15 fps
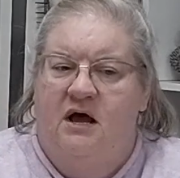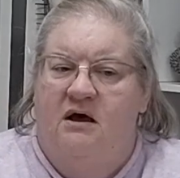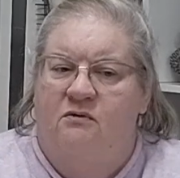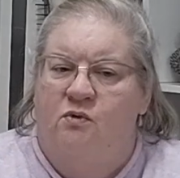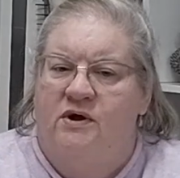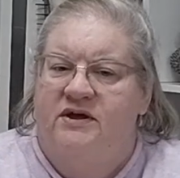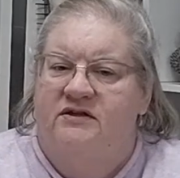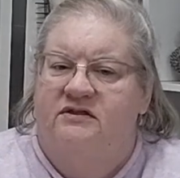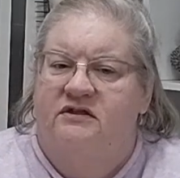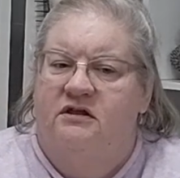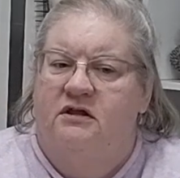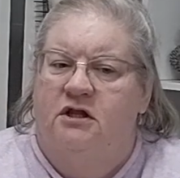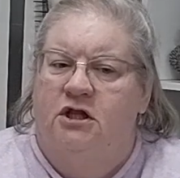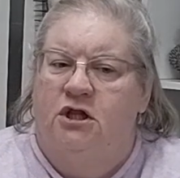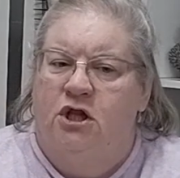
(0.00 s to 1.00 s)
with
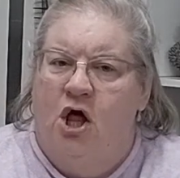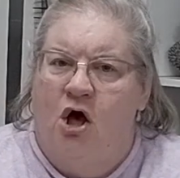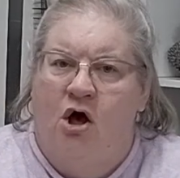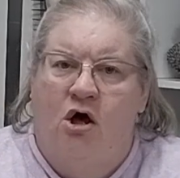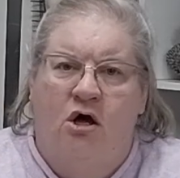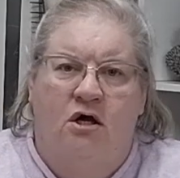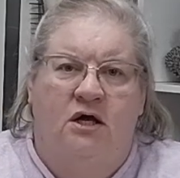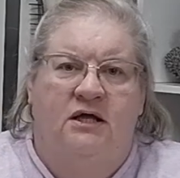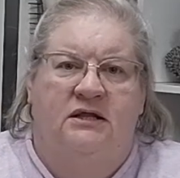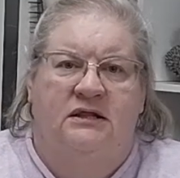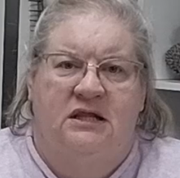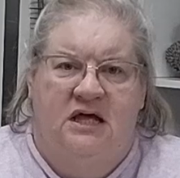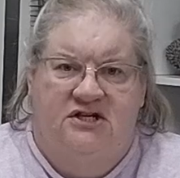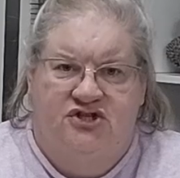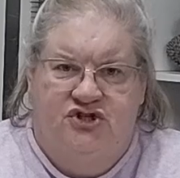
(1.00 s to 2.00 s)
long,
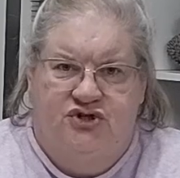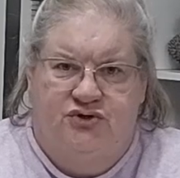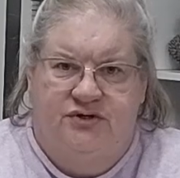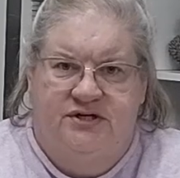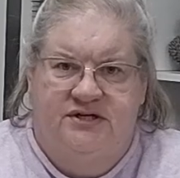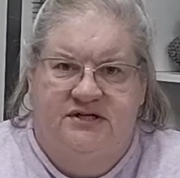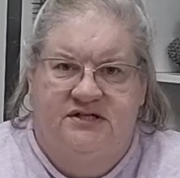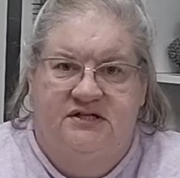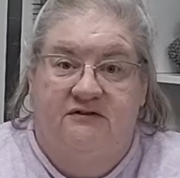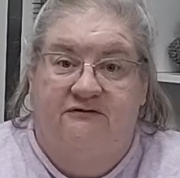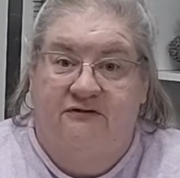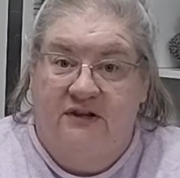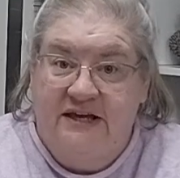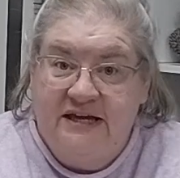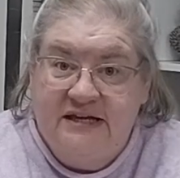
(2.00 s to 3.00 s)
lustrous
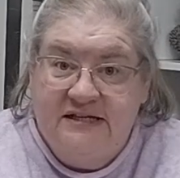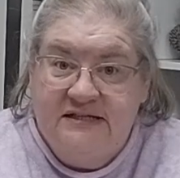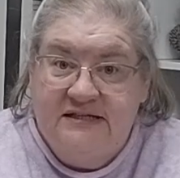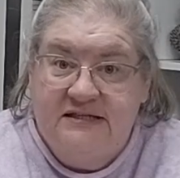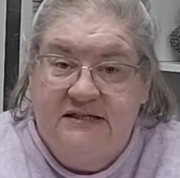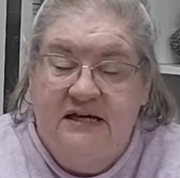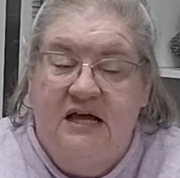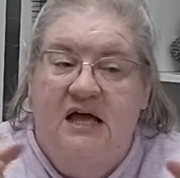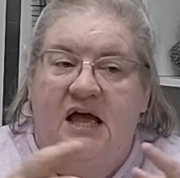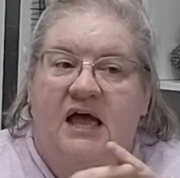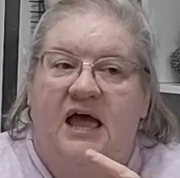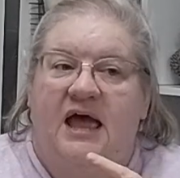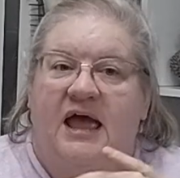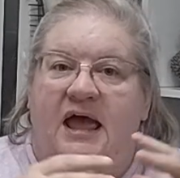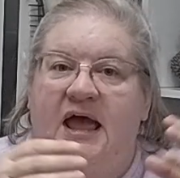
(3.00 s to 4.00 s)
fleece
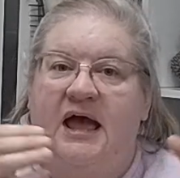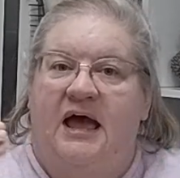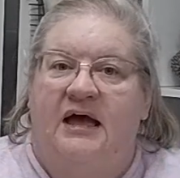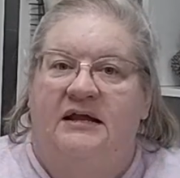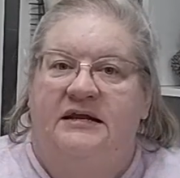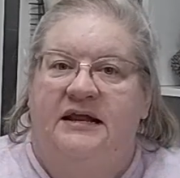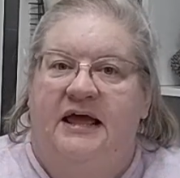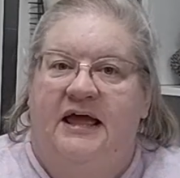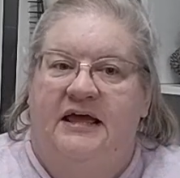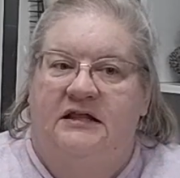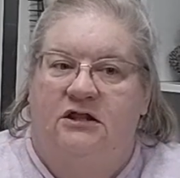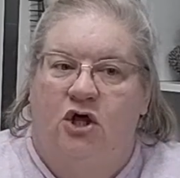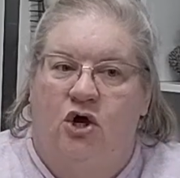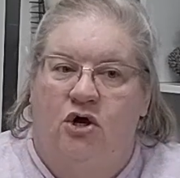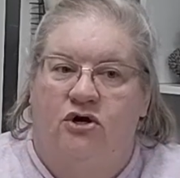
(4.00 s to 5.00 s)
and a
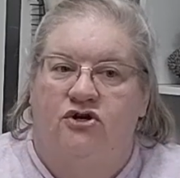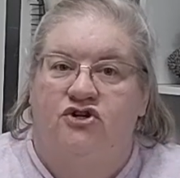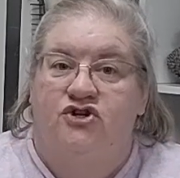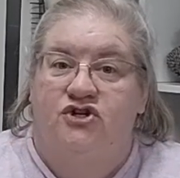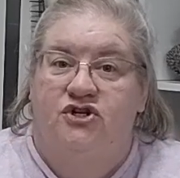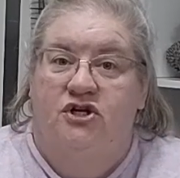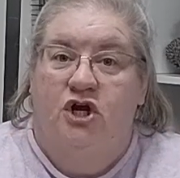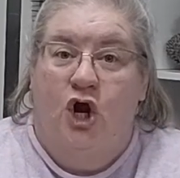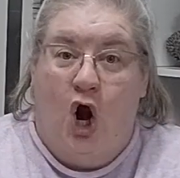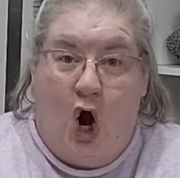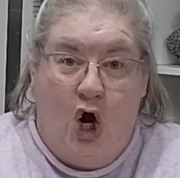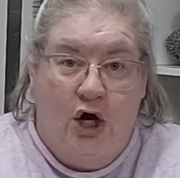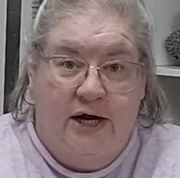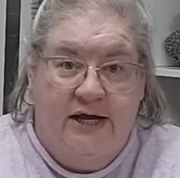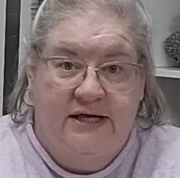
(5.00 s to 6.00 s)
large
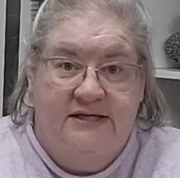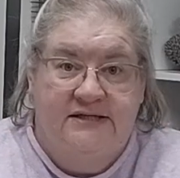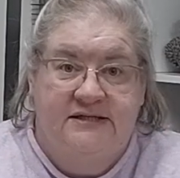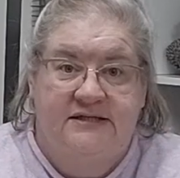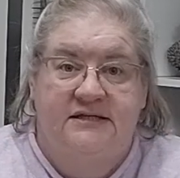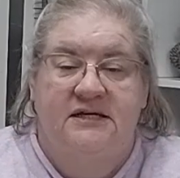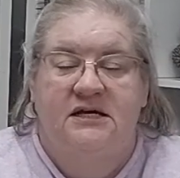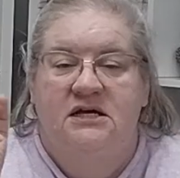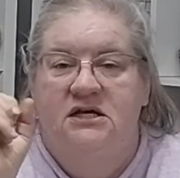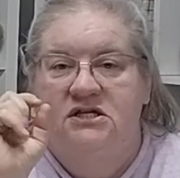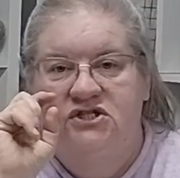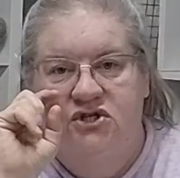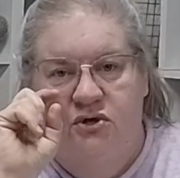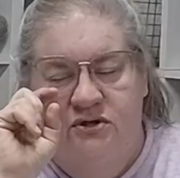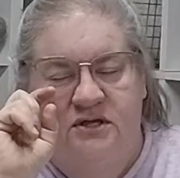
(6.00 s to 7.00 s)
carcass
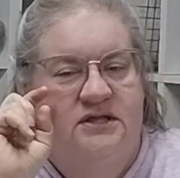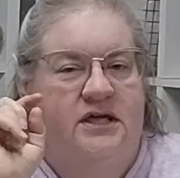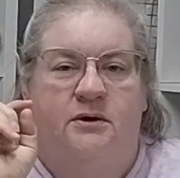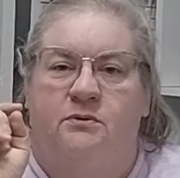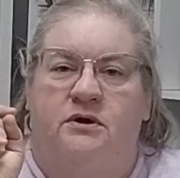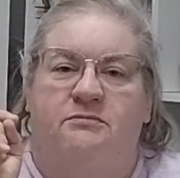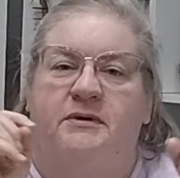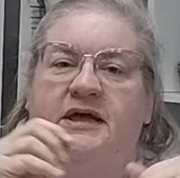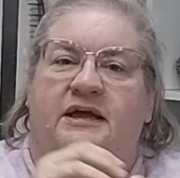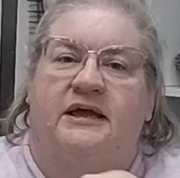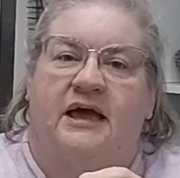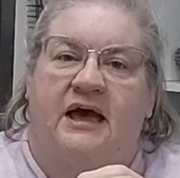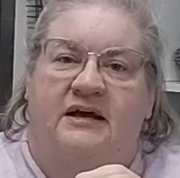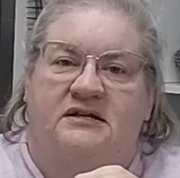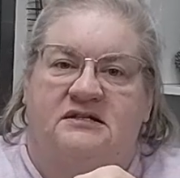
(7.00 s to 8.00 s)
so that they would make
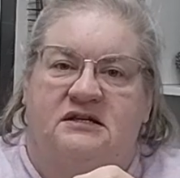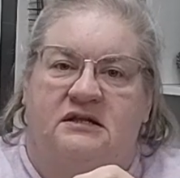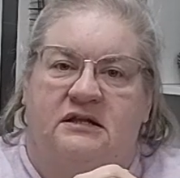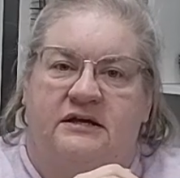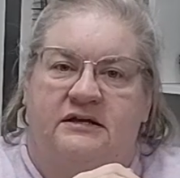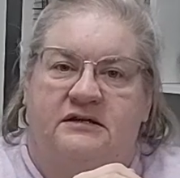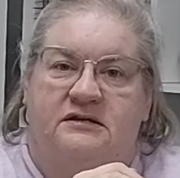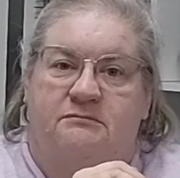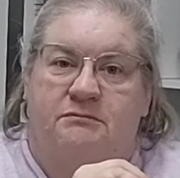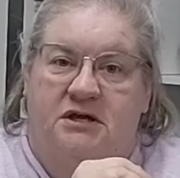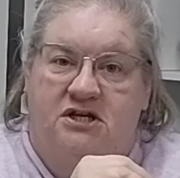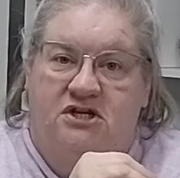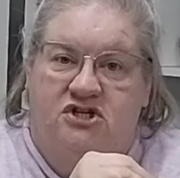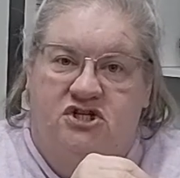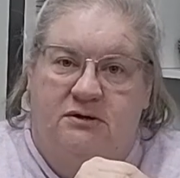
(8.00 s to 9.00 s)
excellent
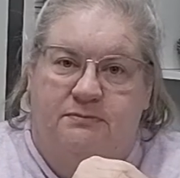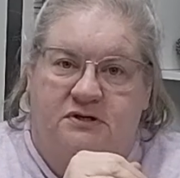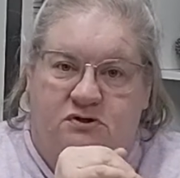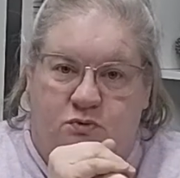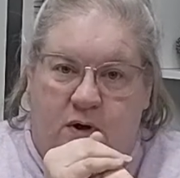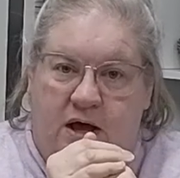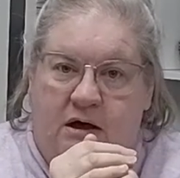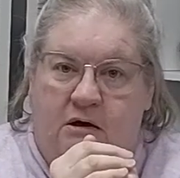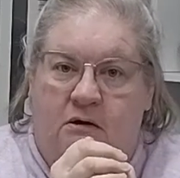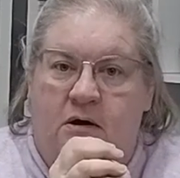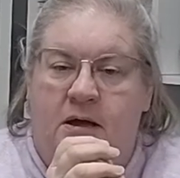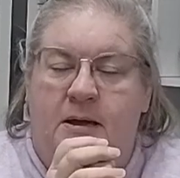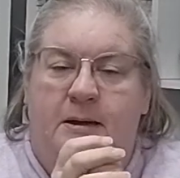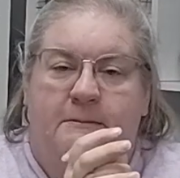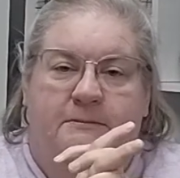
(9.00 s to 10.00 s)
meat sheep as well.
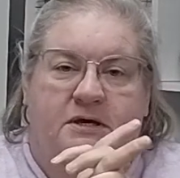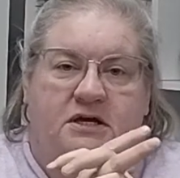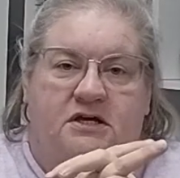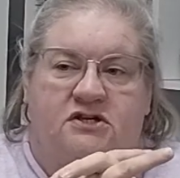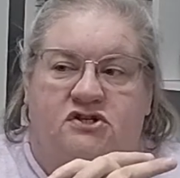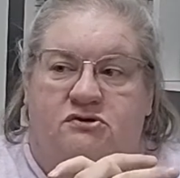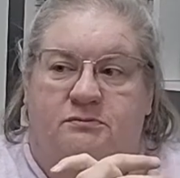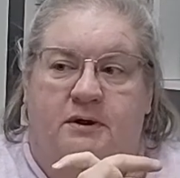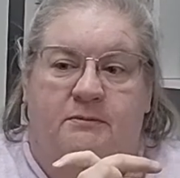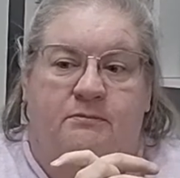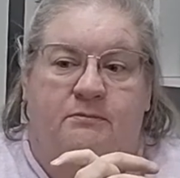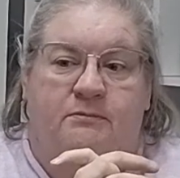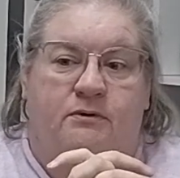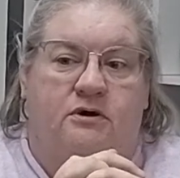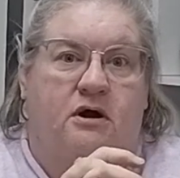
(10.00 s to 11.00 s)
Because
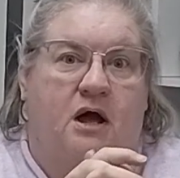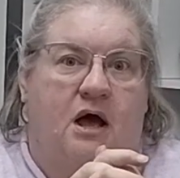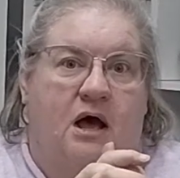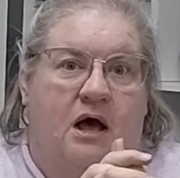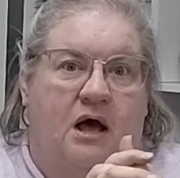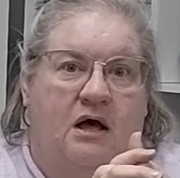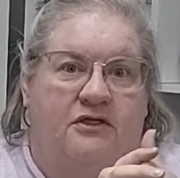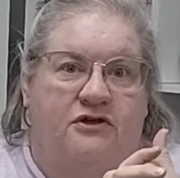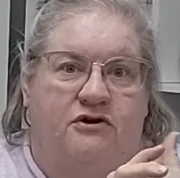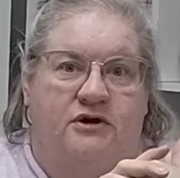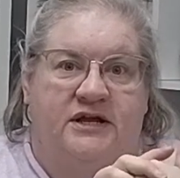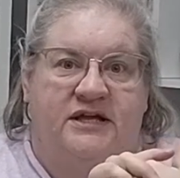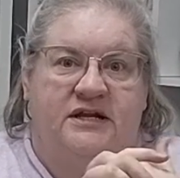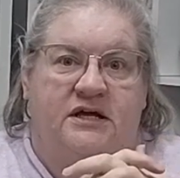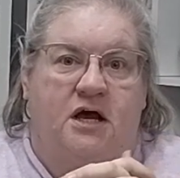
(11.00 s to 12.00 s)
remember, they're
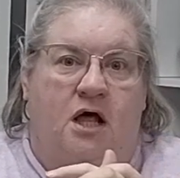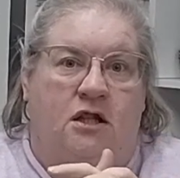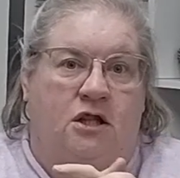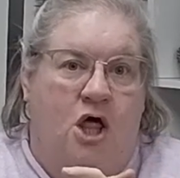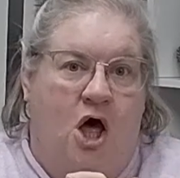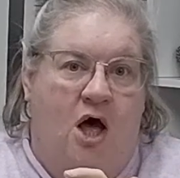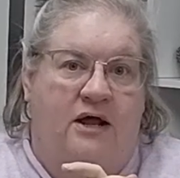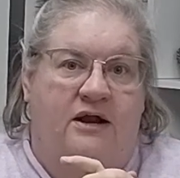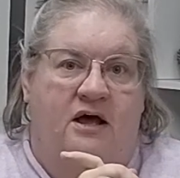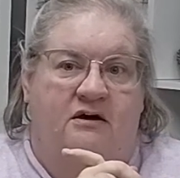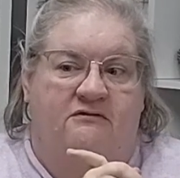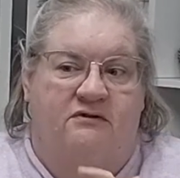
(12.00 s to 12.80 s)
eating a lot of